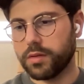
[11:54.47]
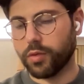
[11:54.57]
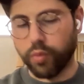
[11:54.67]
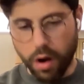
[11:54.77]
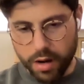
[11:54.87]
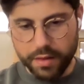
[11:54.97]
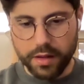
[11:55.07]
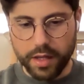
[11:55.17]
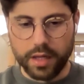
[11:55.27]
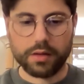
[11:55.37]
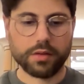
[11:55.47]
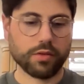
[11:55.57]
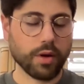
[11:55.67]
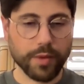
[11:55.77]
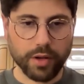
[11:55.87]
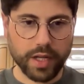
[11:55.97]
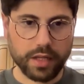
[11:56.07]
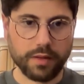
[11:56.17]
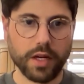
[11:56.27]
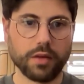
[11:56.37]
the wrong thing, criminal
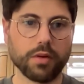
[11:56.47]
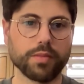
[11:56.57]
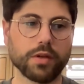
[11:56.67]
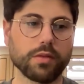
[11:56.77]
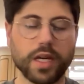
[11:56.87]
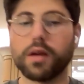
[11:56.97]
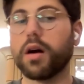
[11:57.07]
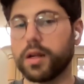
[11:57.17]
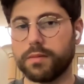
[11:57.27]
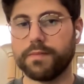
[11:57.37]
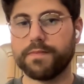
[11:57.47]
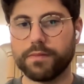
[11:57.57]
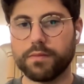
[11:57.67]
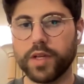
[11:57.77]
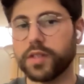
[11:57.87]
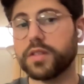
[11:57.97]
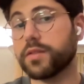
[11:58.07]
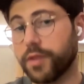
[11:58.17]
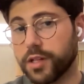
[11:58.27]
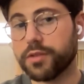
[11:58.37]
activity in crypto, get caught because
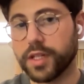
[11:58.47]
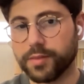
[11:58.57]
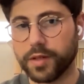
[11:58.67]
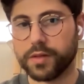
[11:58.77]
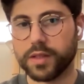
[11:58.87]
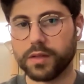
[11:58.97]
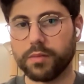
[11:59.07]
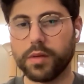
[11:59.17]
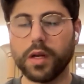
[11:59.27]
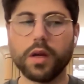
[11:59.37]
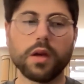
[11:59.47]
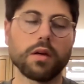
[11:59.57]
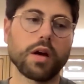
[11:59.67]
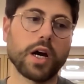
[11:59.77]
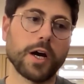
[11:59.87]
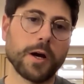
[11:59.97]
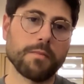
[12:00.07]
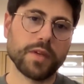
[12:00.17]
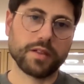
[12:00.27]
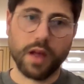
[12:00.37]
it's a very transparent system.
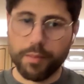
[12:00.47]
Um, it's